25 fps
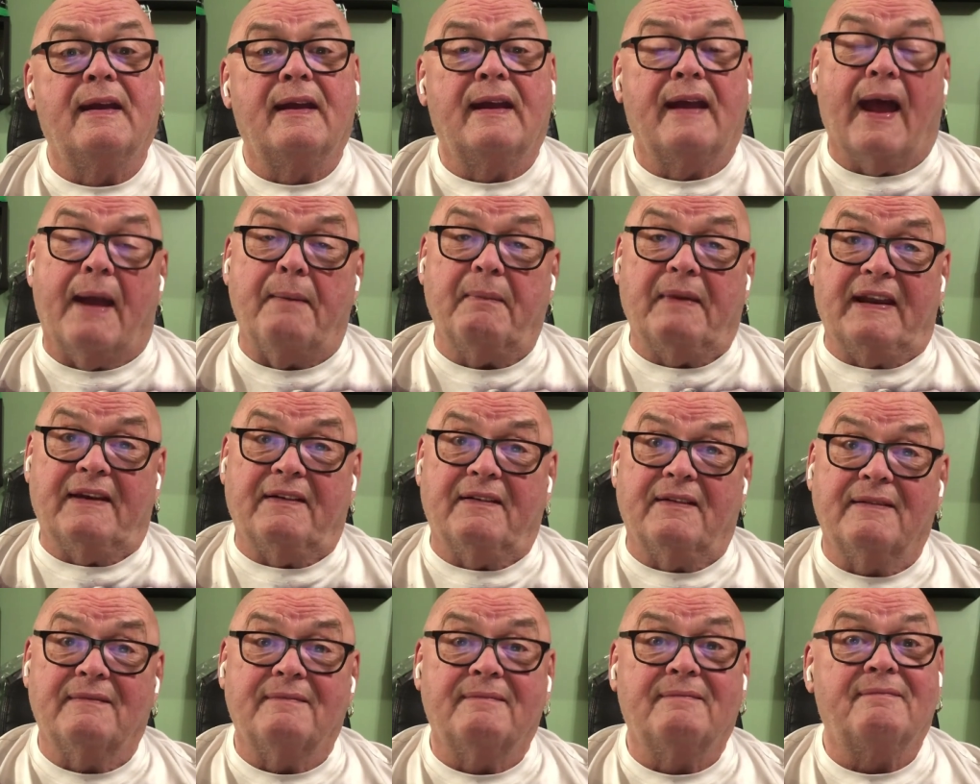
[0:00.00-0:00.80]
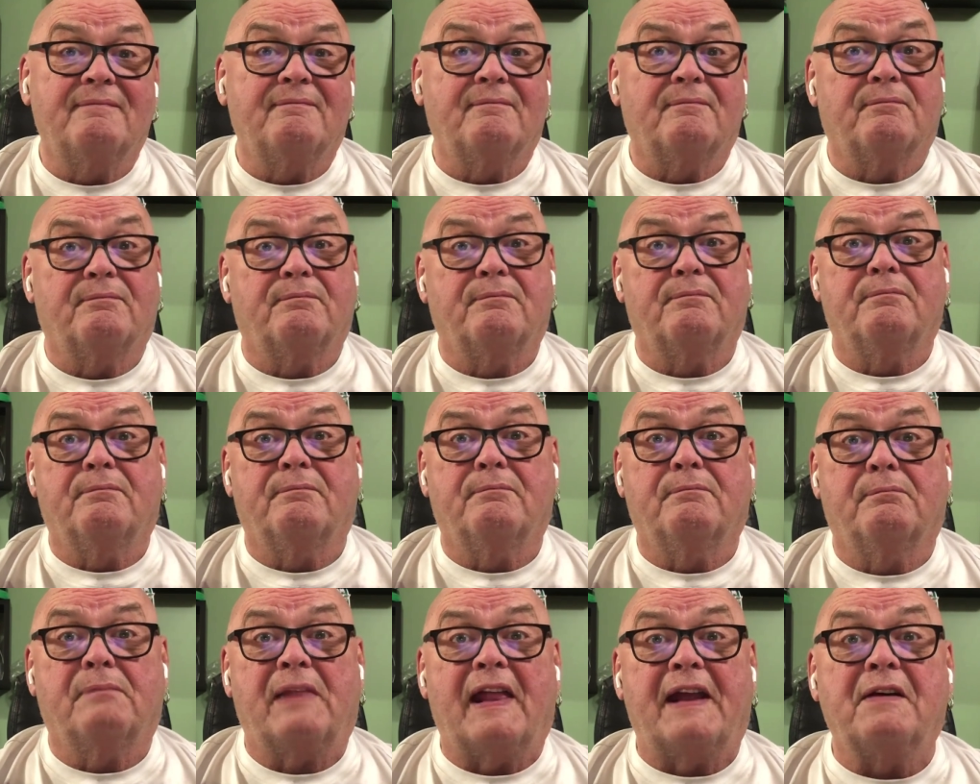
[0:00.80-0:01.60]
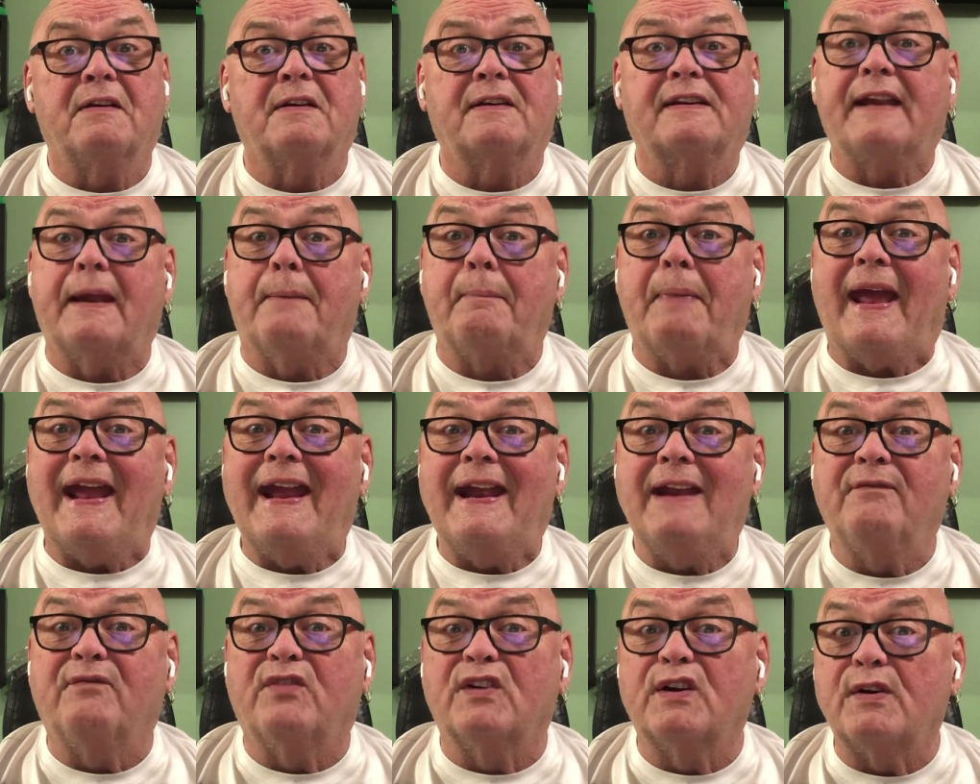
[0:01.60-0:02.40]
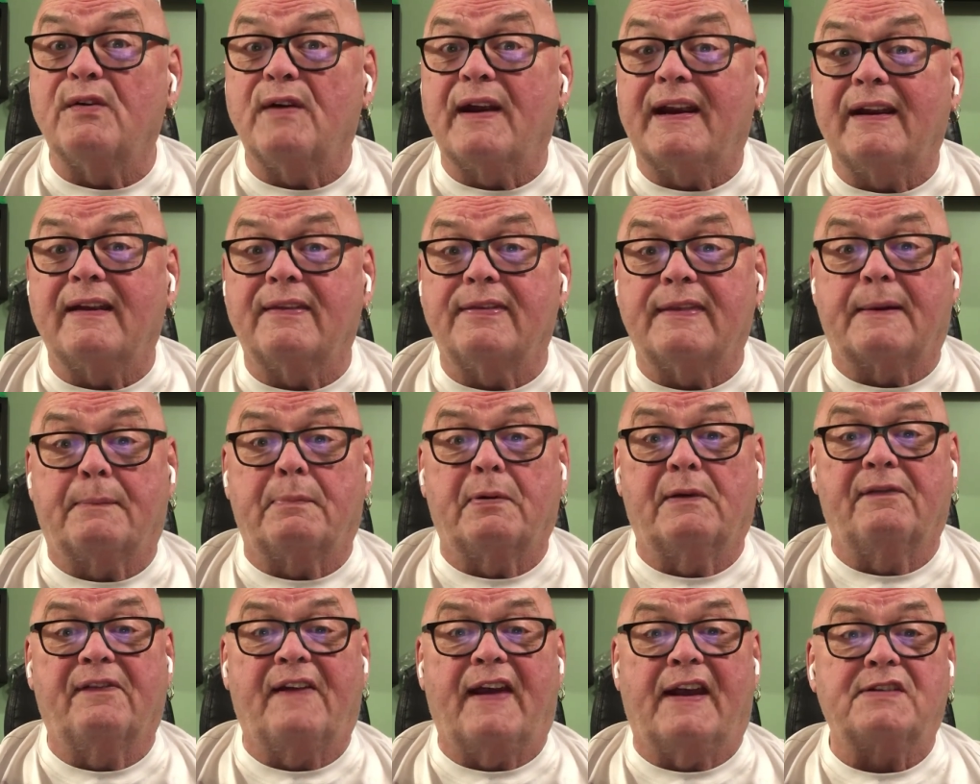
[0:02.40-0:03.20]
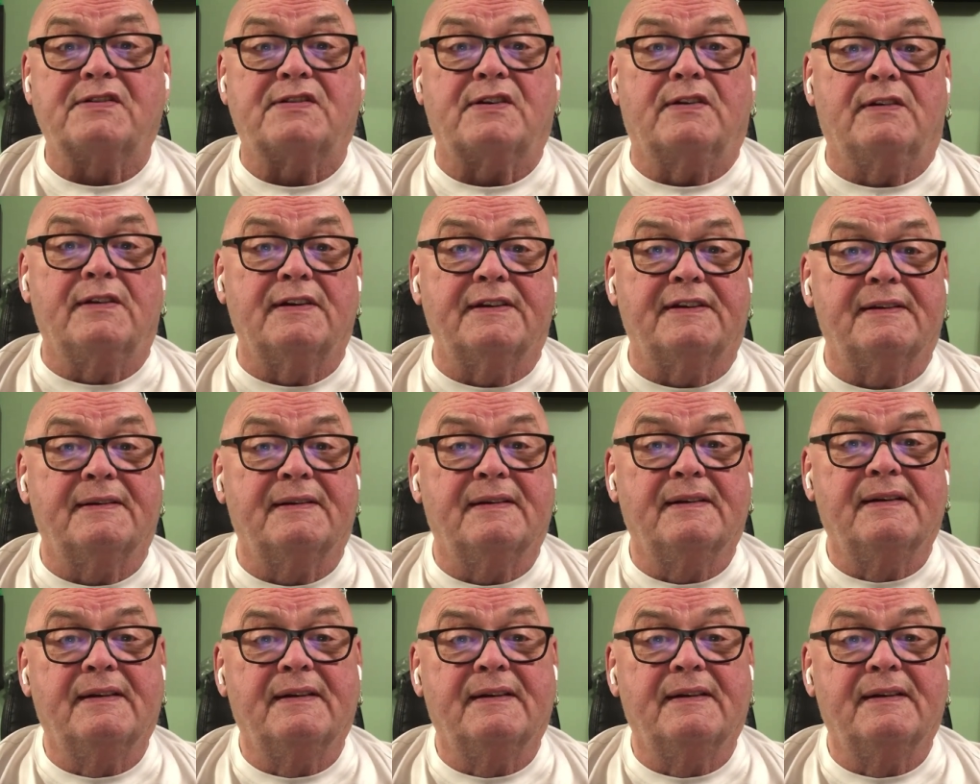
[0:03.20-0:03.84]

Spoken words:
I mean, players get paid for doing it, they're professionals,